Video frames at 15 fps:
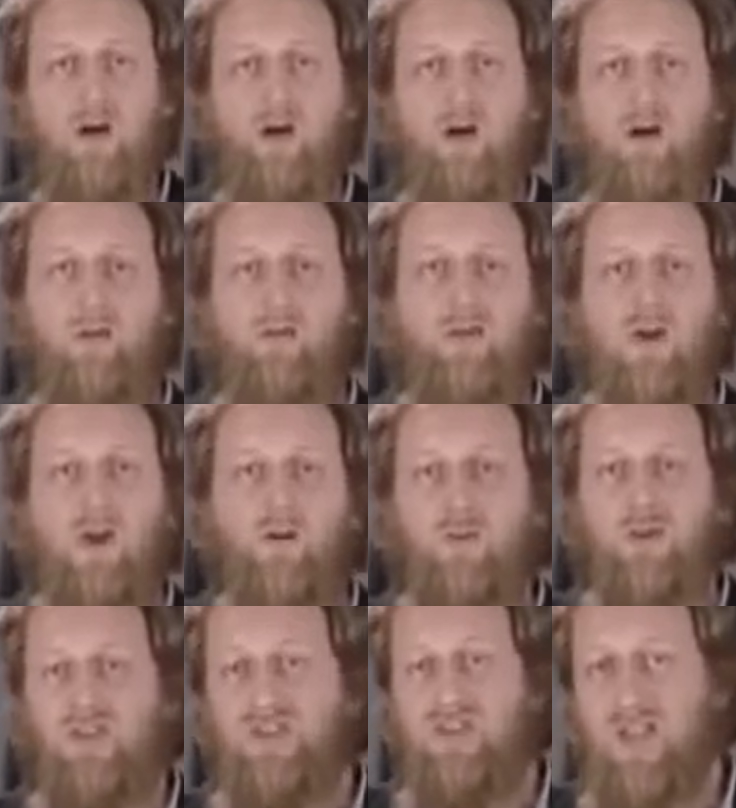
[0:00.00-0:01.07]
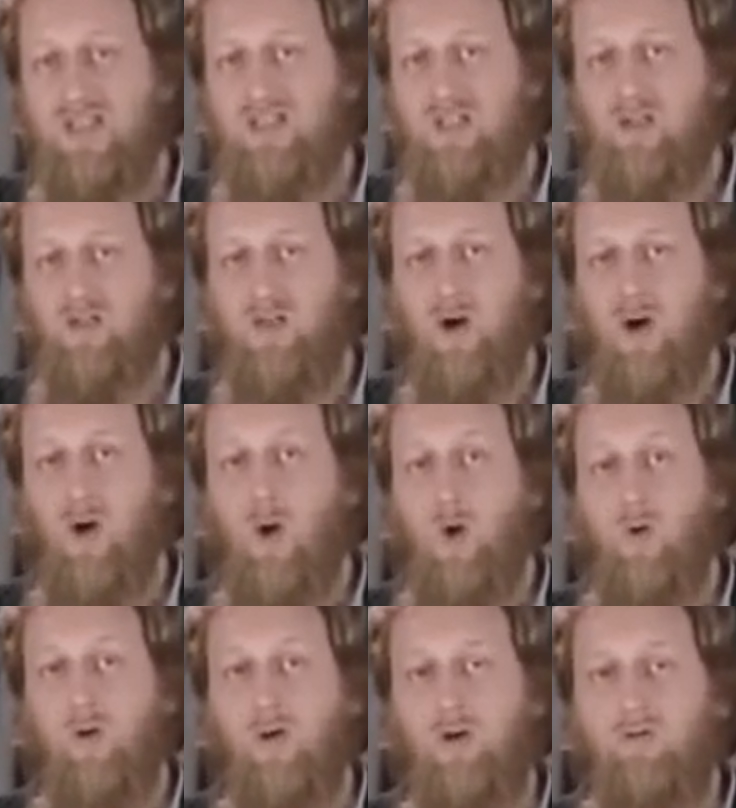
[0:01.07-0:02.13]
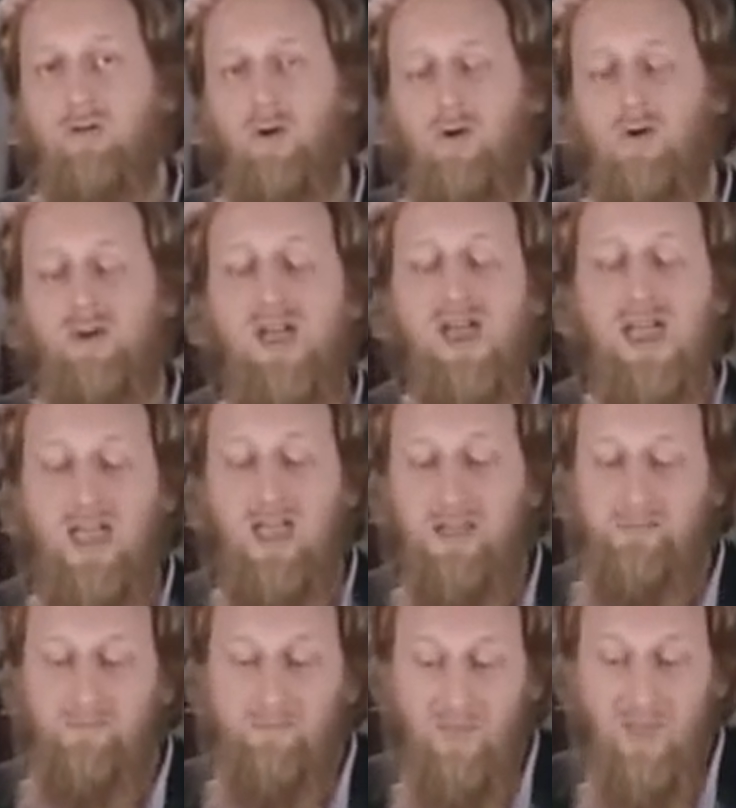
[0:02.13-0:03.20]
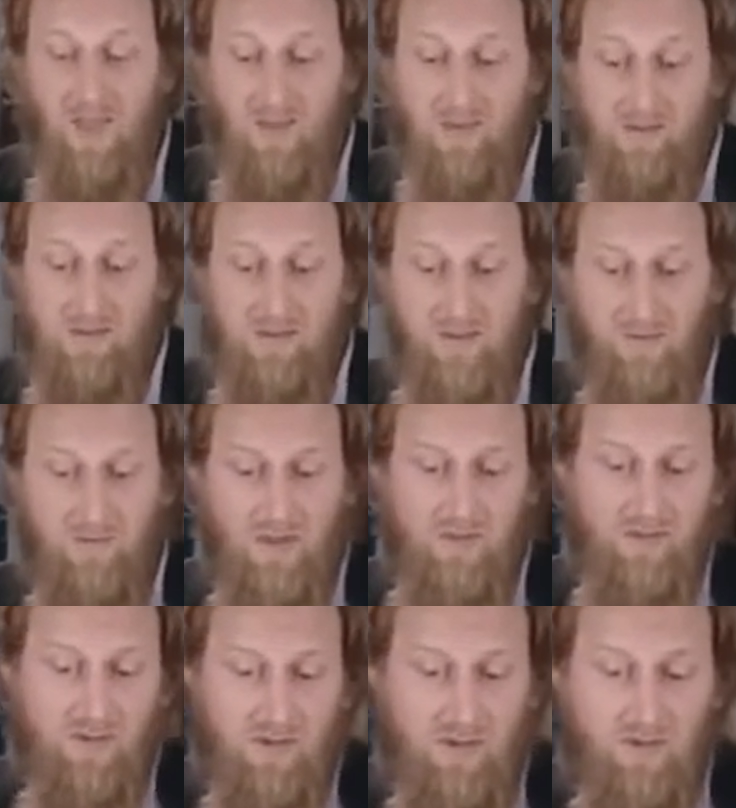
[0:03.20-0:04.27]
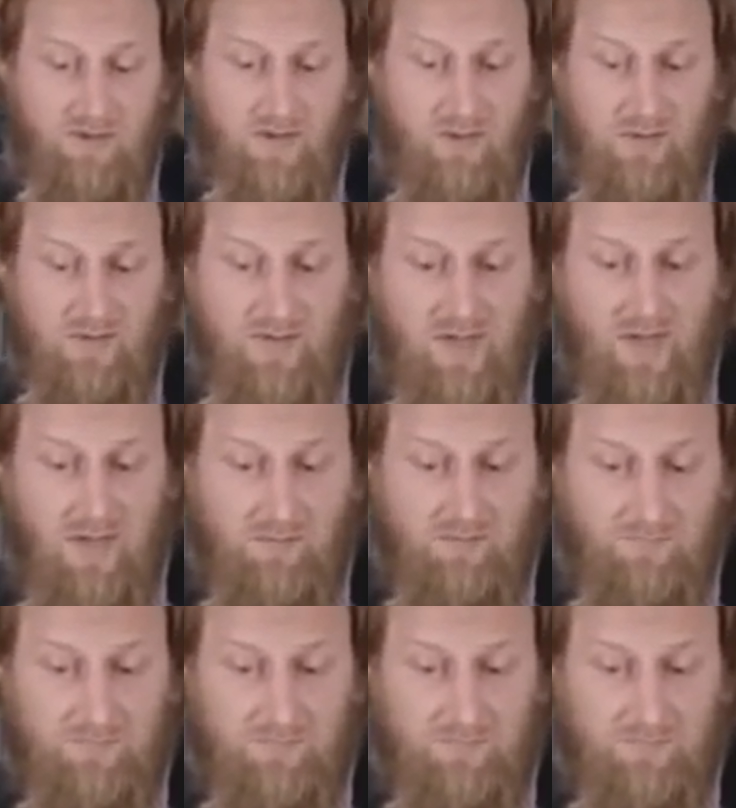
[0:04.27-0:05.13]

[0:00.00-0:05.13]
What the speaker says: of reciting the whole of the Qur'an in the month of Ramadan.